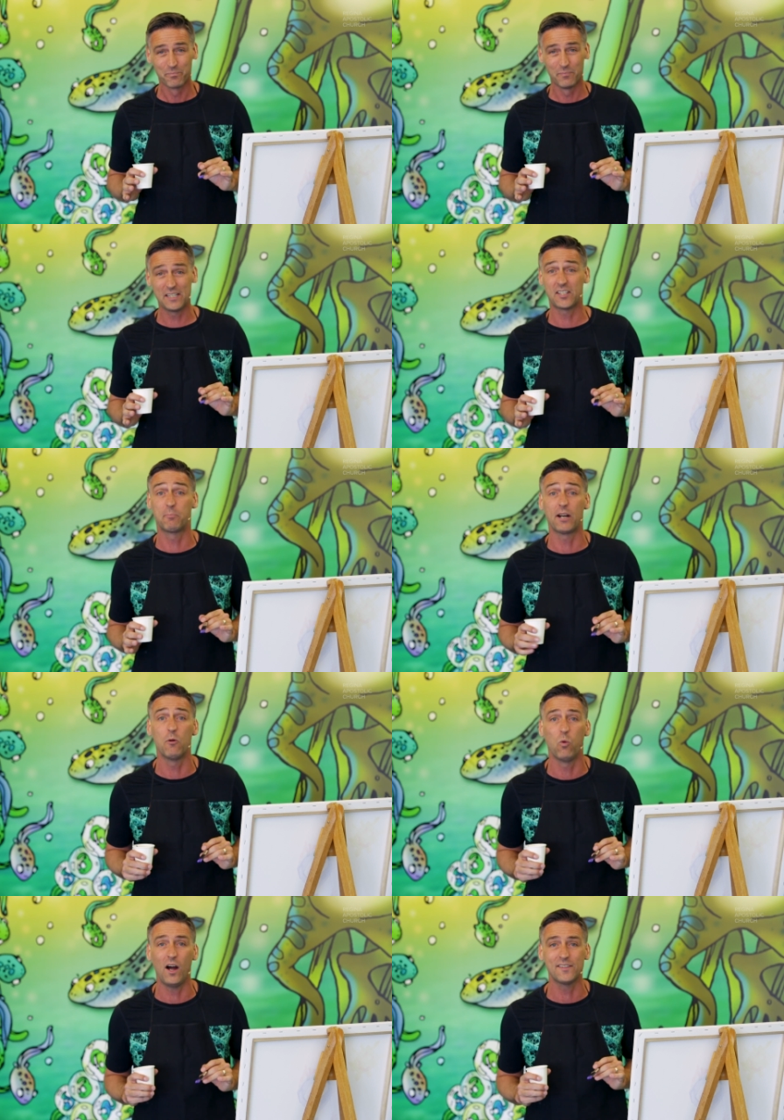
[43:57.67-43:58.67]
But he's like, but
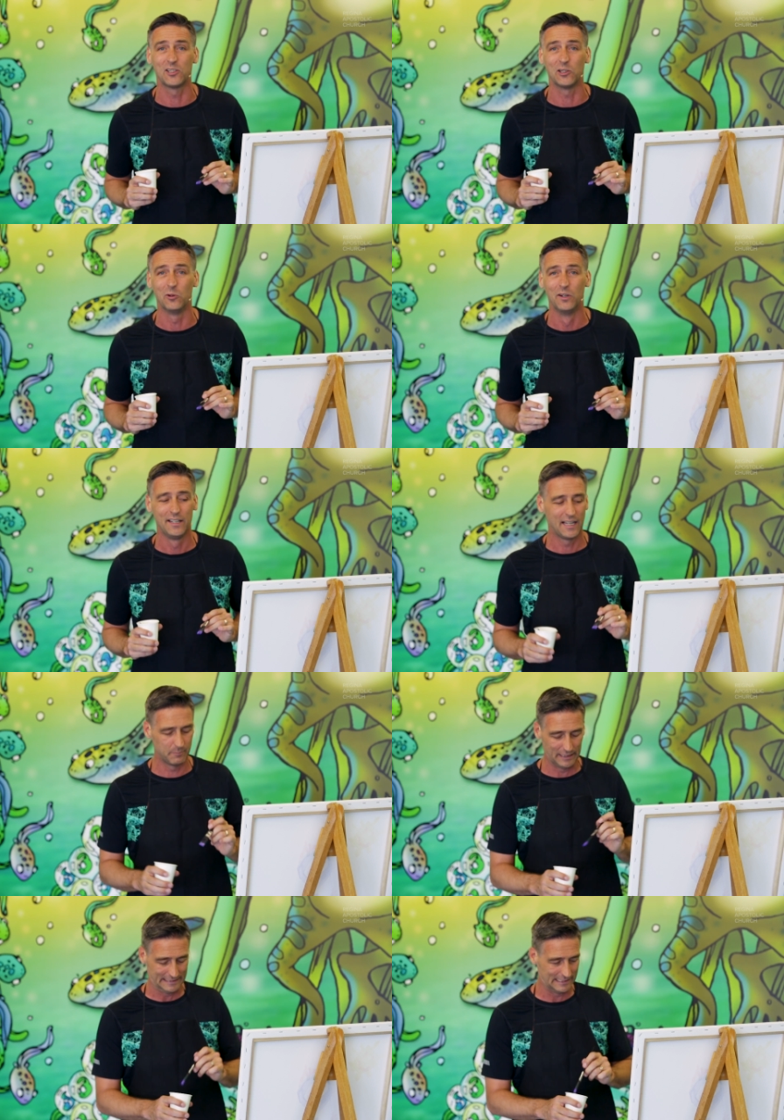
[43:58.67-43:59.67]
I want to. And I'm like,